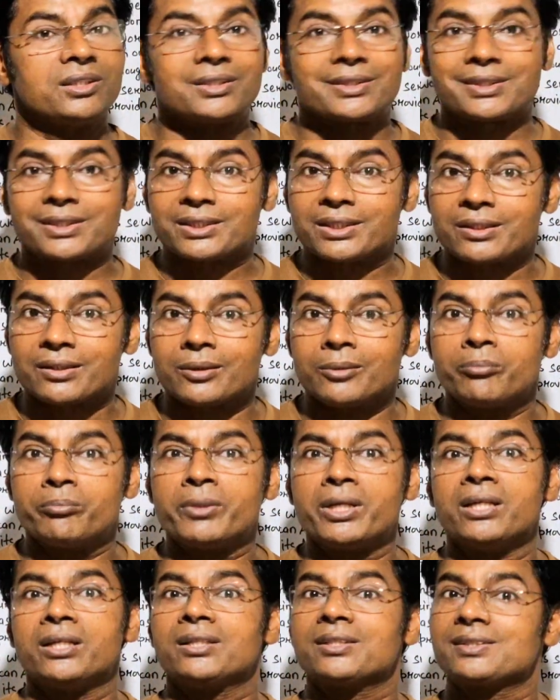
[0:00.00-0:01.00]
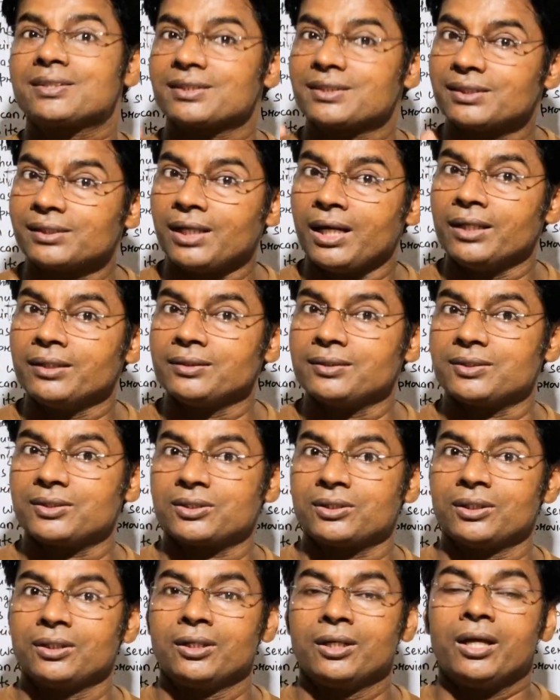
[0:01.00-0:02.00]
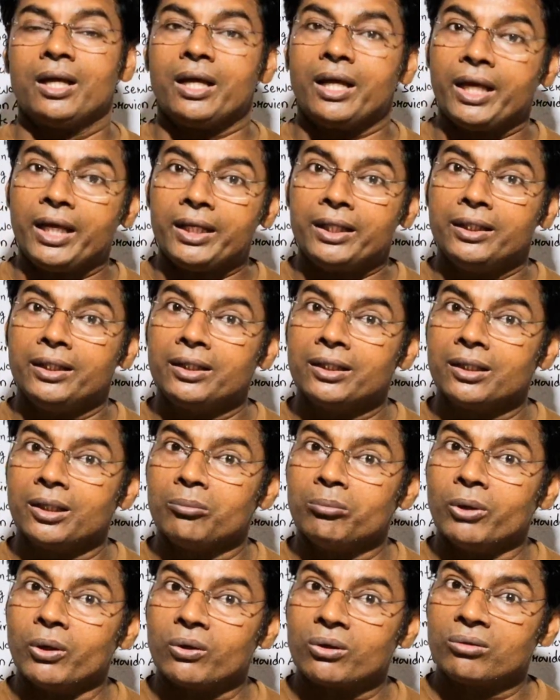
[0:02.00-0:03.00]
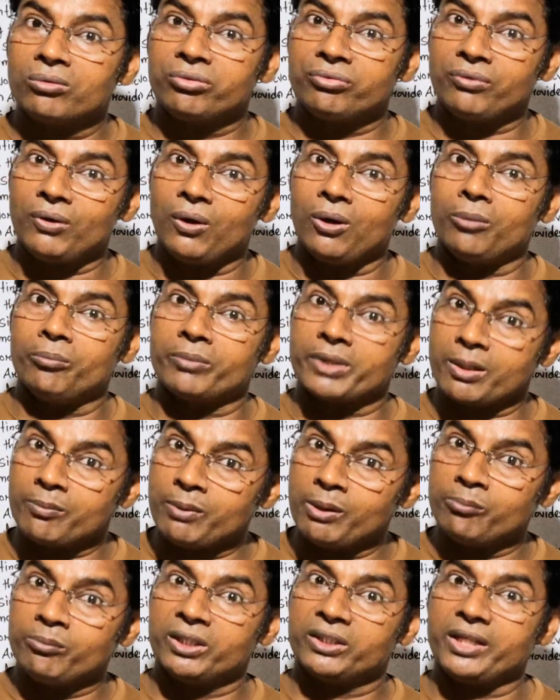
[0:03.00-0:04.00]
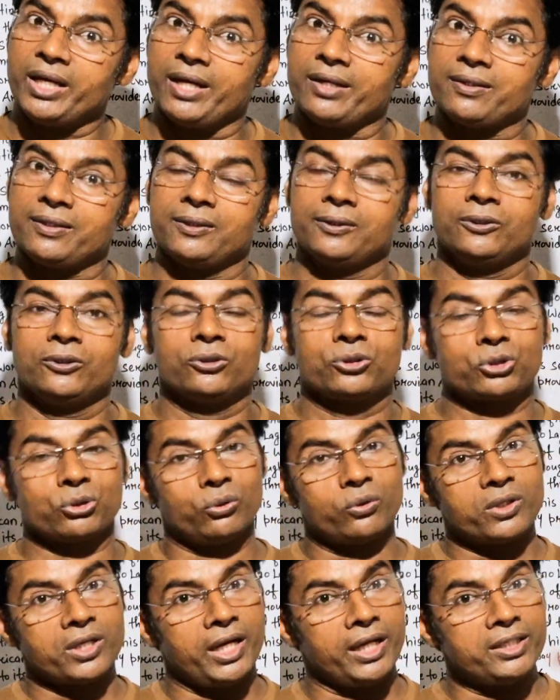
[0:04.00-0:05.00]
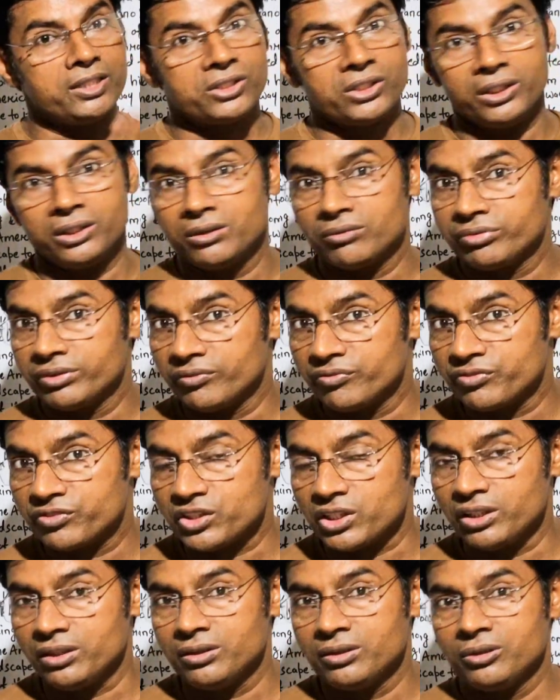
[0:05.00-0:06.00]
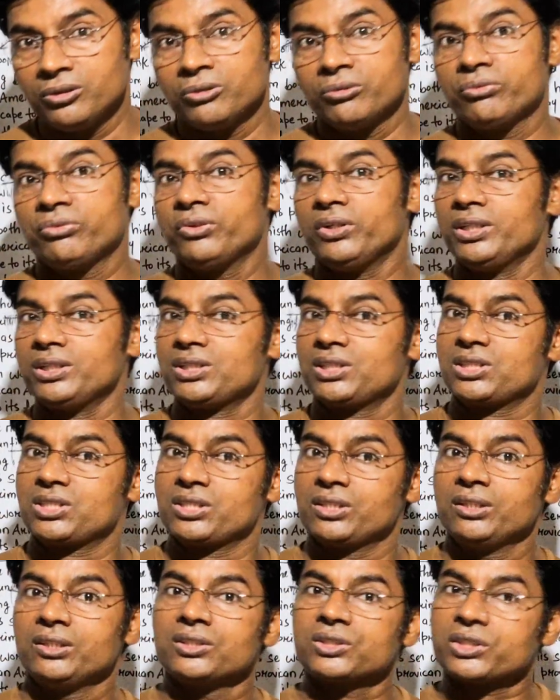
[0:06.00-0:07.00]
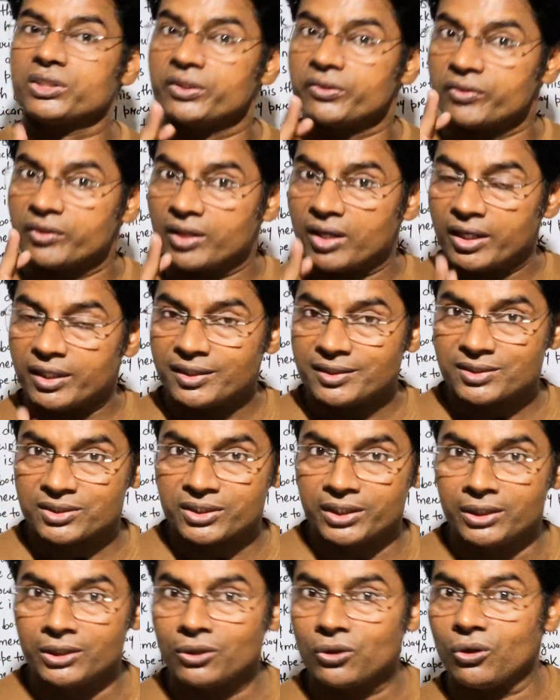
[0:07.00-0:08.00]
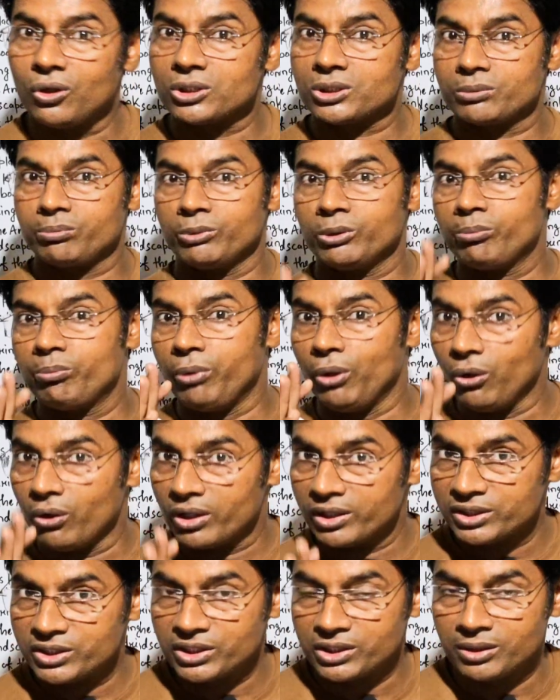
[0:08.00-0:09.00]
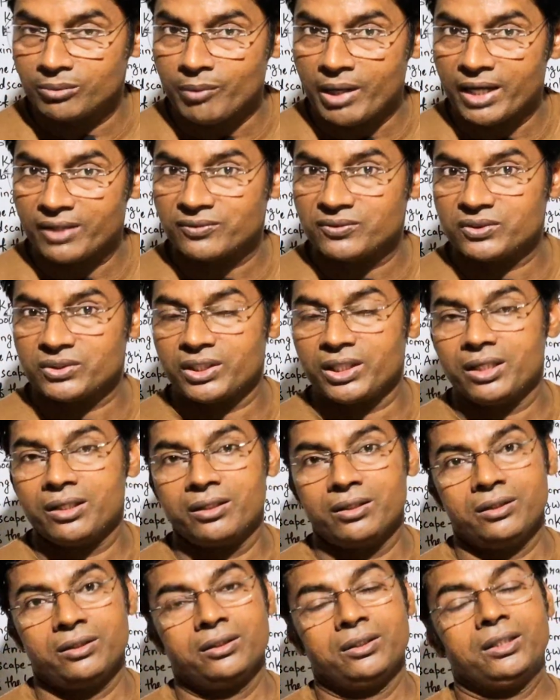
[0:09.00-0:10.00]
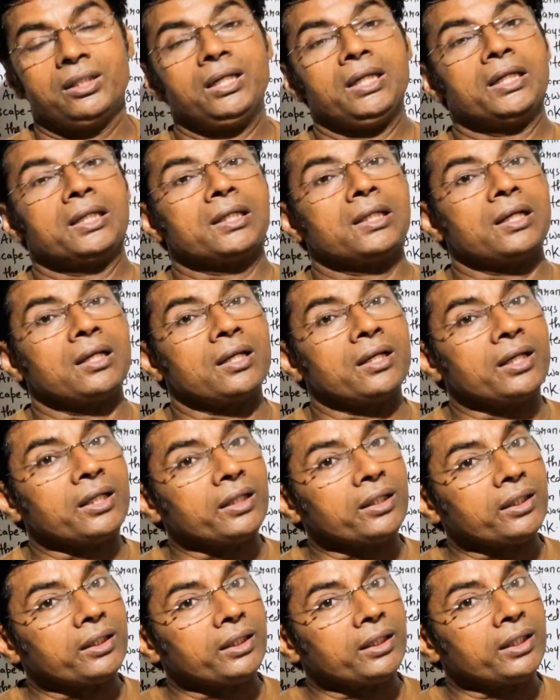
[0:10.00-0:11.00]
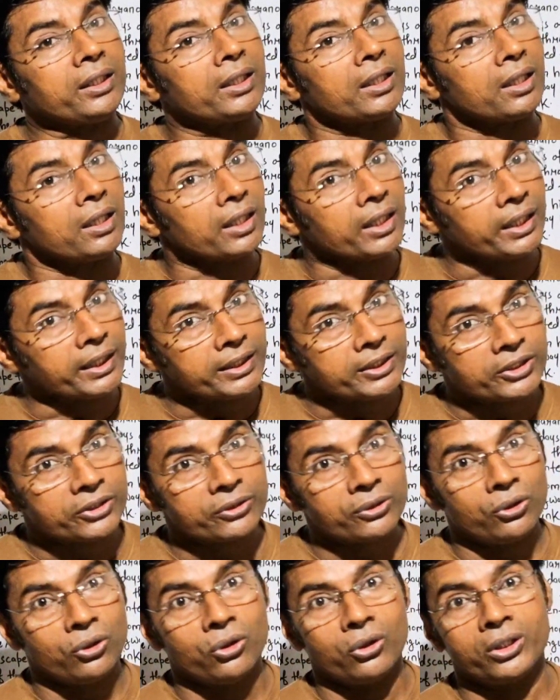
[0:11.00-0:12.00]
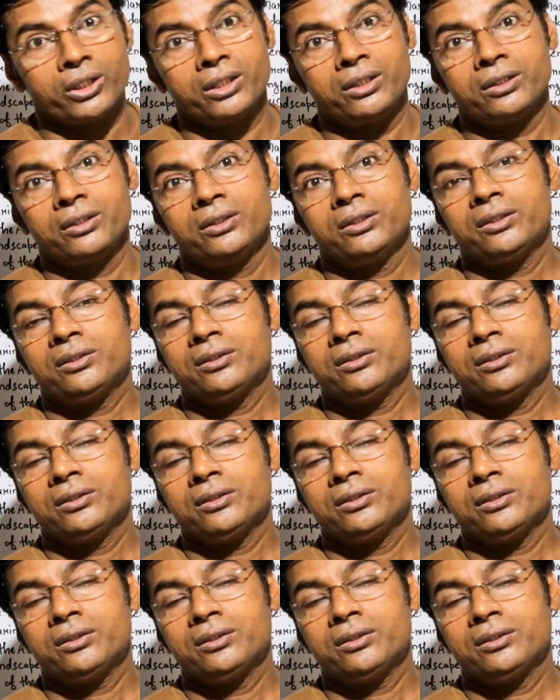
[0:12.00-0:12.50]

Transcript: Scribner's Sons in the book form. Remember that. So 1950, first serialized in Cosmopolitan magazine, and later on